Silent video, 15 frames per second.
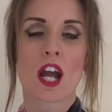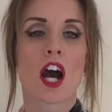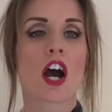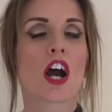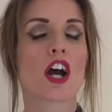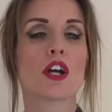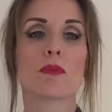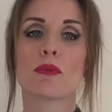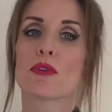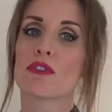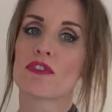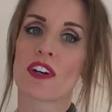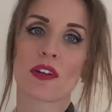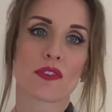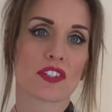I hope you have
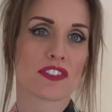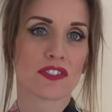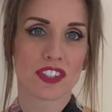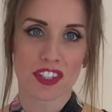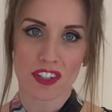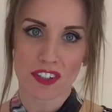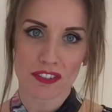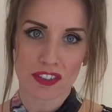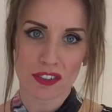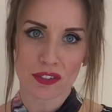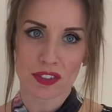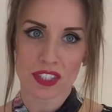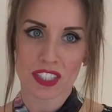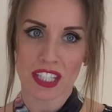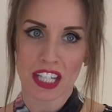found this video of use
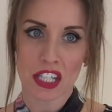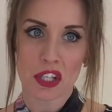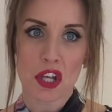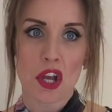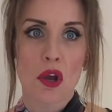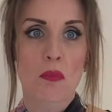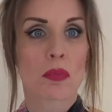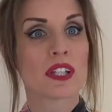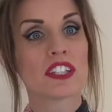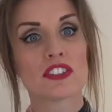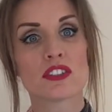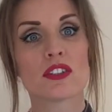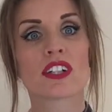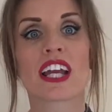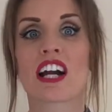today. Please
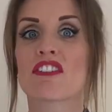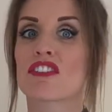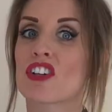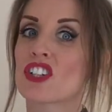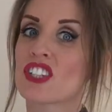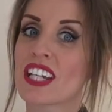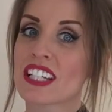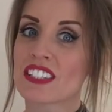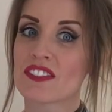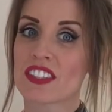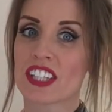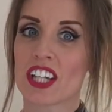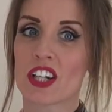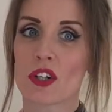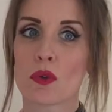do look out for our next
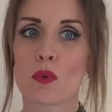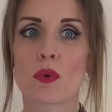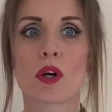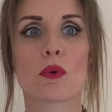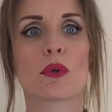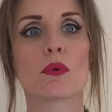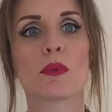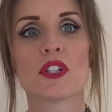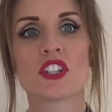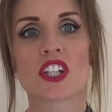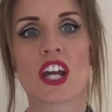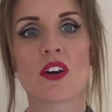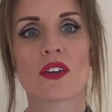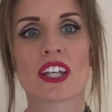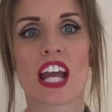video where we'll be
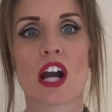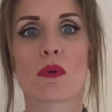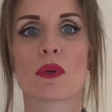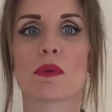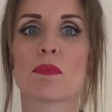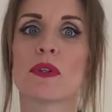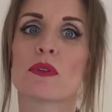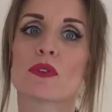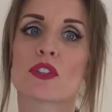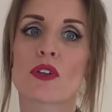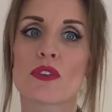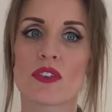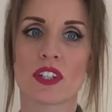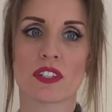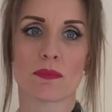sharing how we built
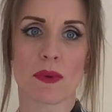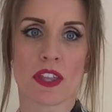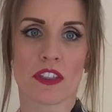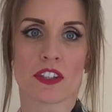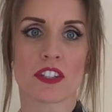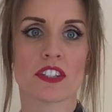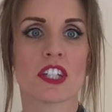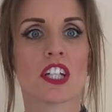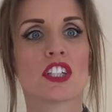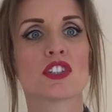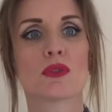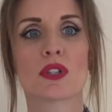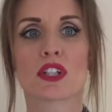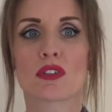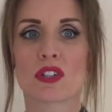on this method
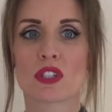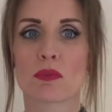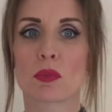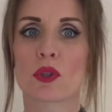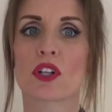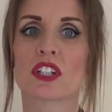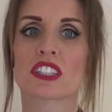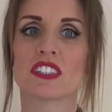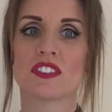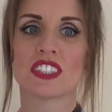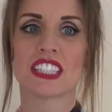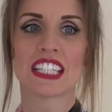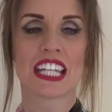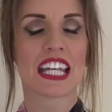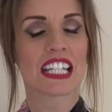to increase
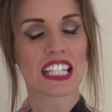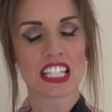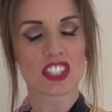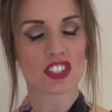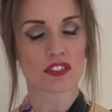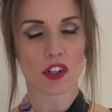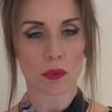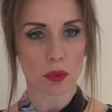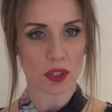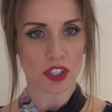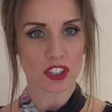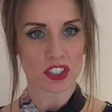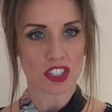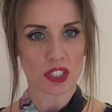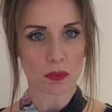productivity in each of our
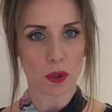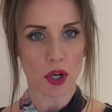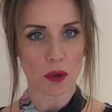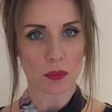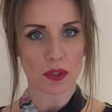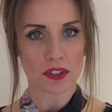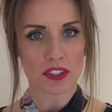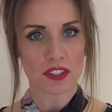production departments.